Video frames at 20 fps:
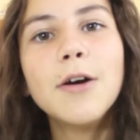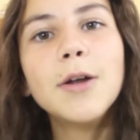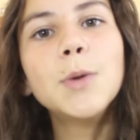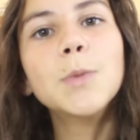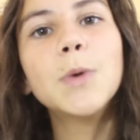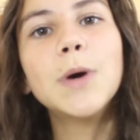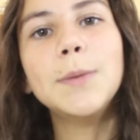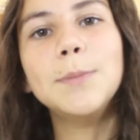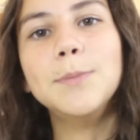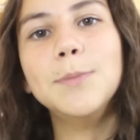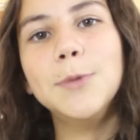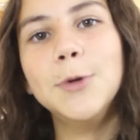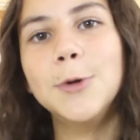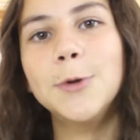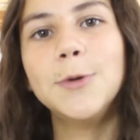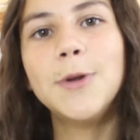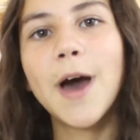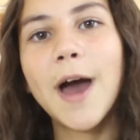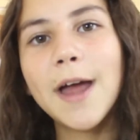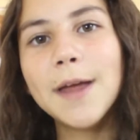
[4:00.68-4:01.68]
on what
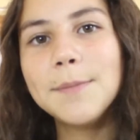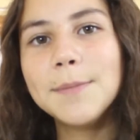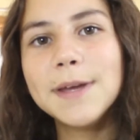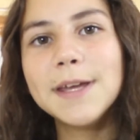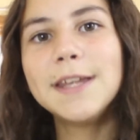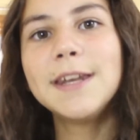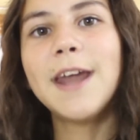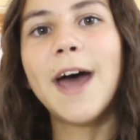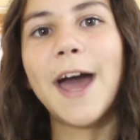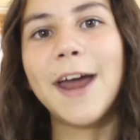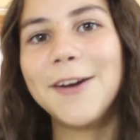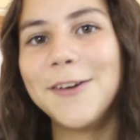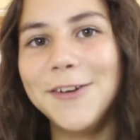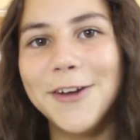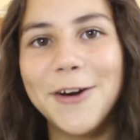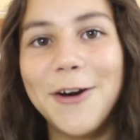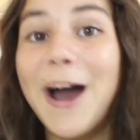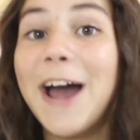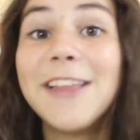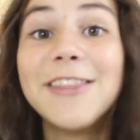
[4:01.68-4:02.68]
mood I'm in. I don't
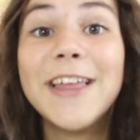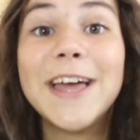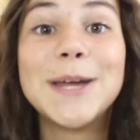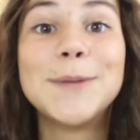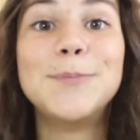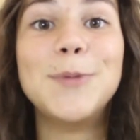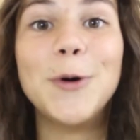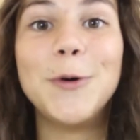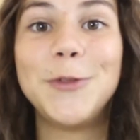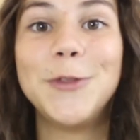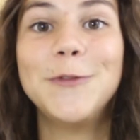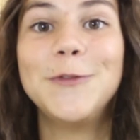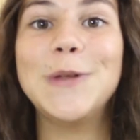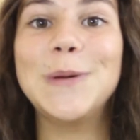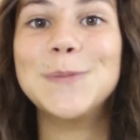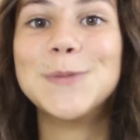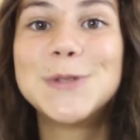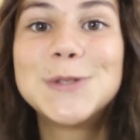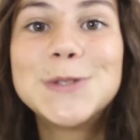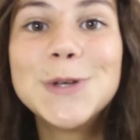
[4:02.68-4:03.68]
know, I like both of
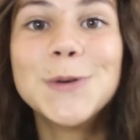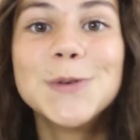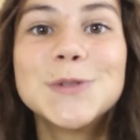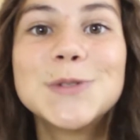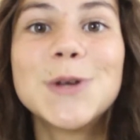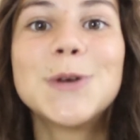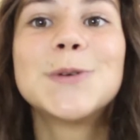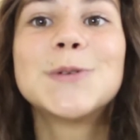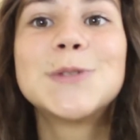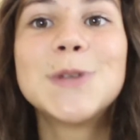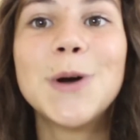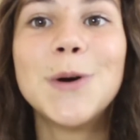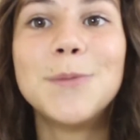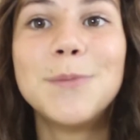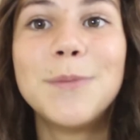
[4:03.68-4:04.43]
them so so so